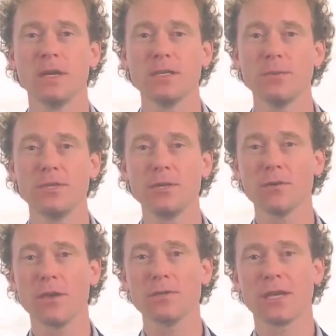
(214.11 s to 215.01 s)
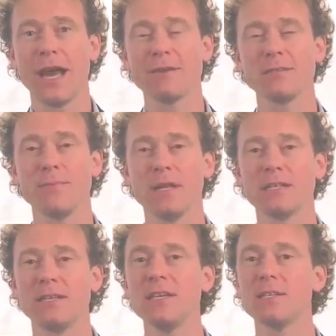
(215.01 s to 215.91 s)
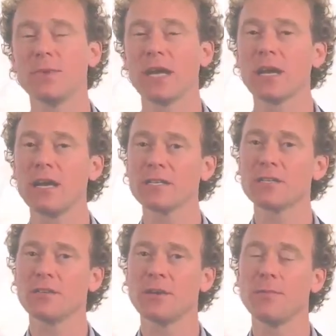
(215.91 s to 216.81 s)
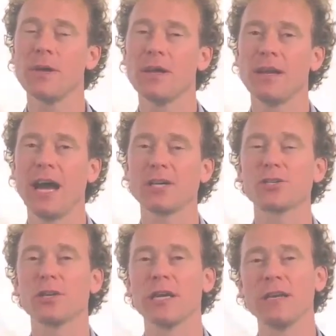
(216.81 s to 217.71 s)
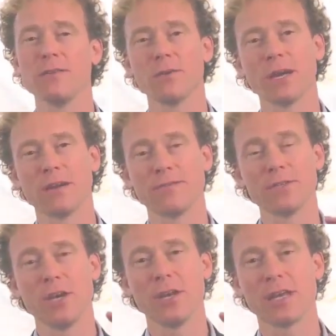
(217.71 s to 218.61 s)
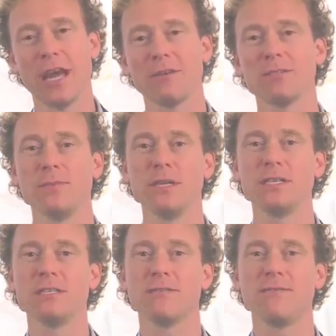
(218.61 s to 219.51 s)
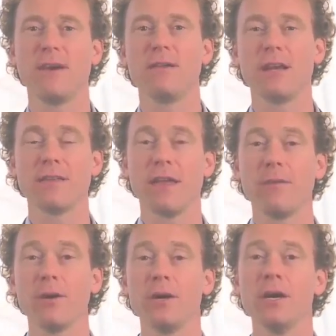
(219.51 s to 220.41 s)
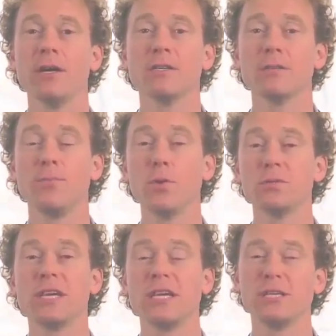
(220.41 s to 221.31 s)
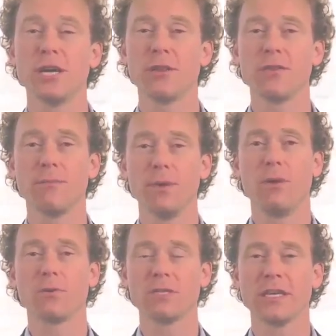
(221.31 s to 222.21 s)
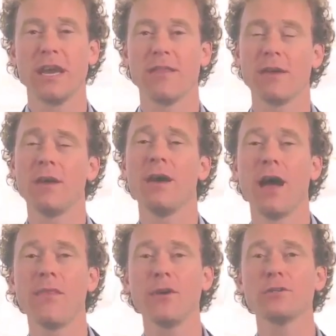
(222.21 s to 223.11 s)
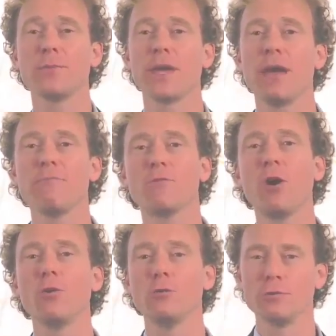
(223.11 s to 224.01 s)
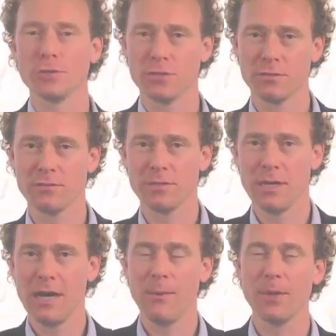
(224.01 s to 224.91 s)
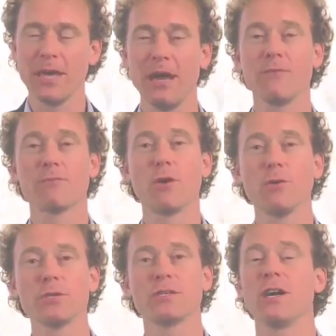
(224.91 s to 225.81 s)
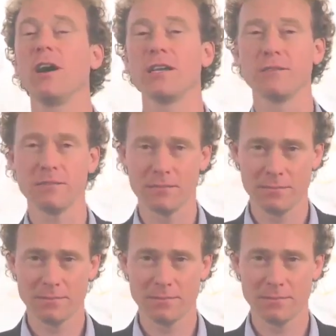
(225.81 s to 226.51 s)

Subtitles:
So we took those accountabilities and we clustered them naturally. There were kind of certain accountabilities that felt like they were supporting each other, that belonged together. And those became roles. And we gave the roles a title.